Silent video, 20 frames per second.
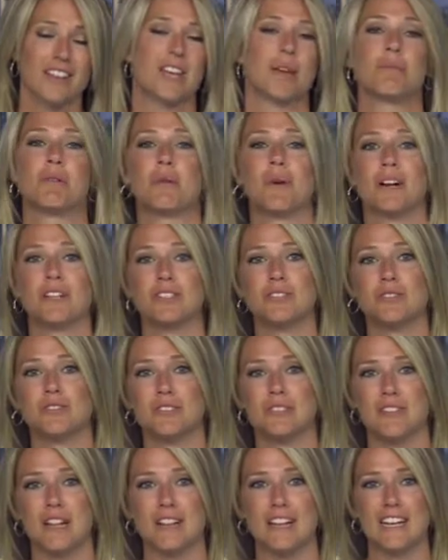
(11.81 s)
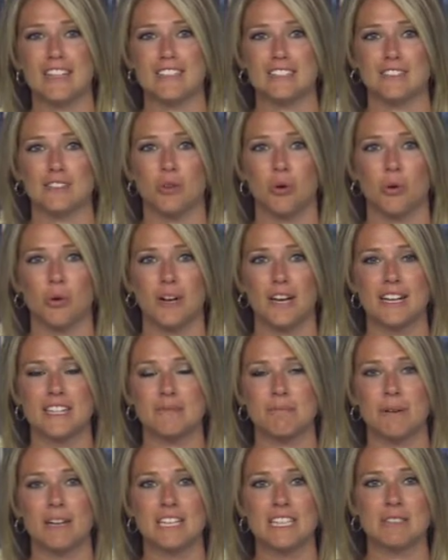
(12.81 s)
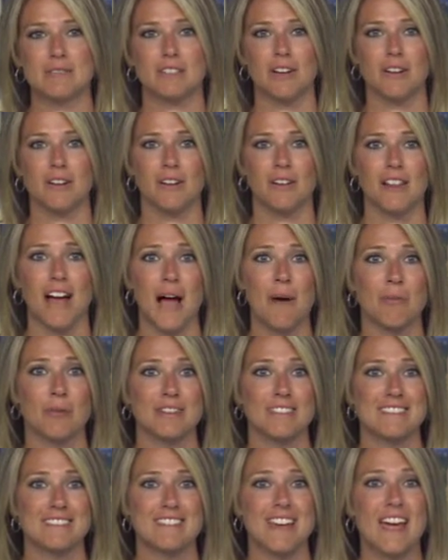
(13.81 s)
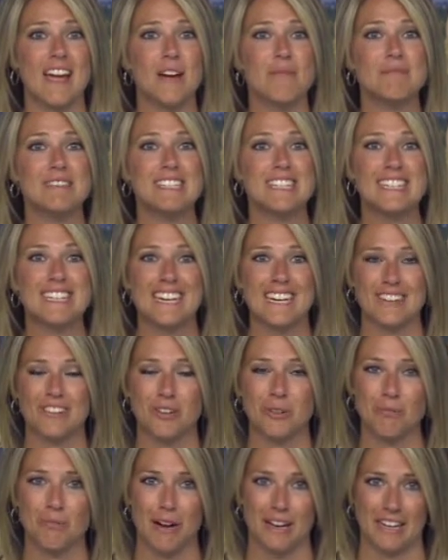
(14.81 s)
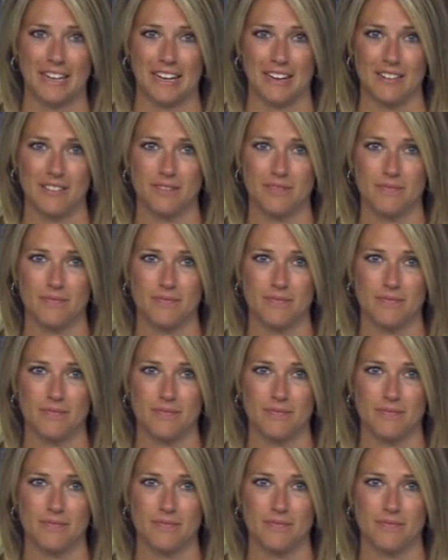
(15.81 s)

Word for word: KBOI2's Alexis Gorey explains it was all an elaborate scam to get her money.